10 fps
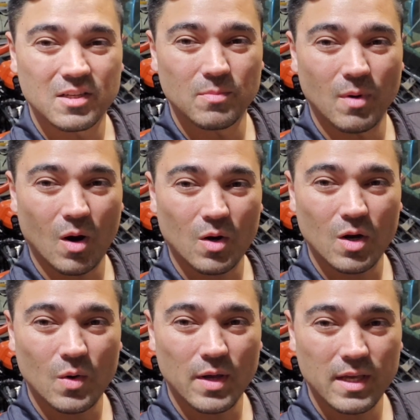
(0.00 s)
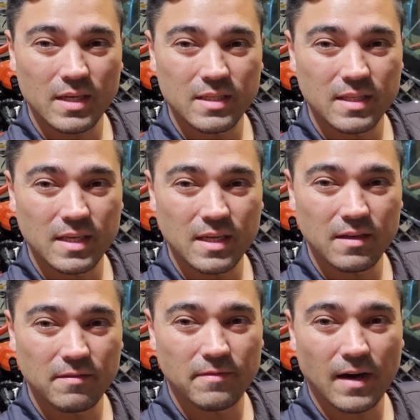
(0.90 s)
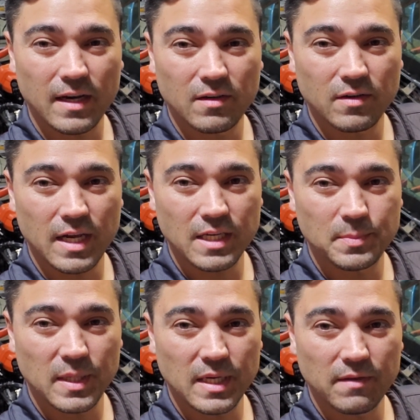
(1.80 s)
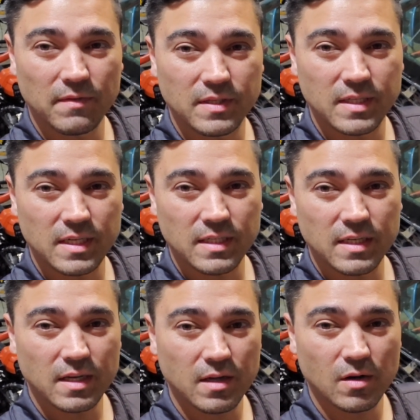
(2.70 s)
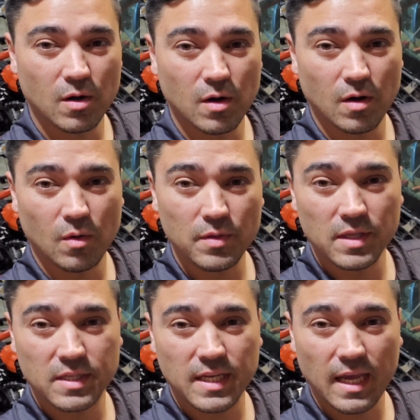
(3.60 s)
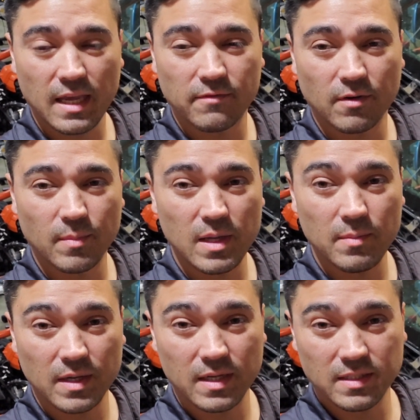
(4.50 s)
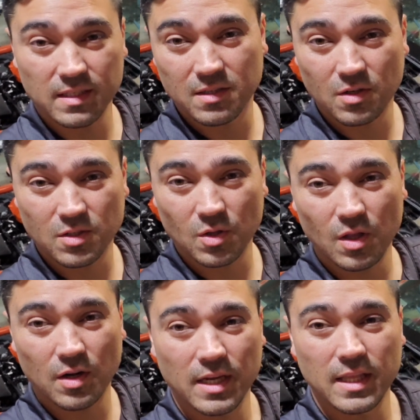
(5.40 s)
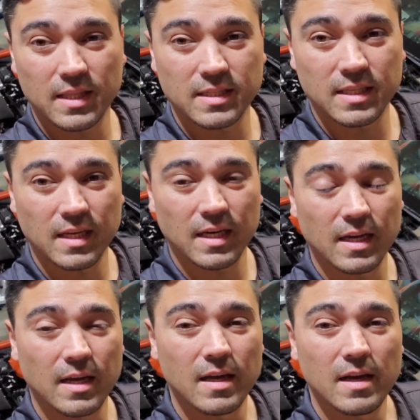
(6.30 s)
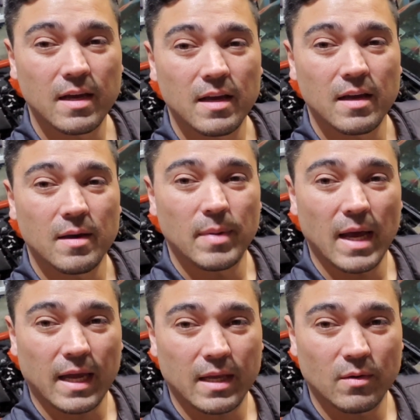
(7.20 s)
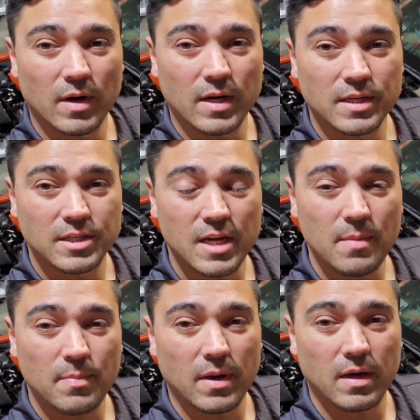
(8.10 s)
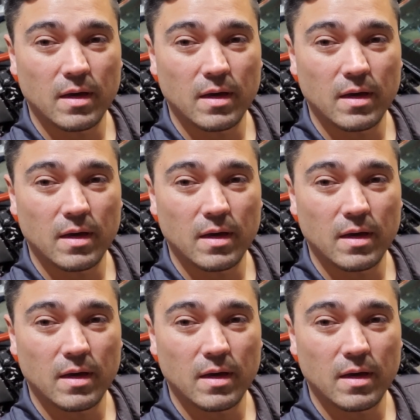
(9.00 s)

Tomorrow is the final HPD of the season, only the second for me because it took so long to get this thing back in running shape.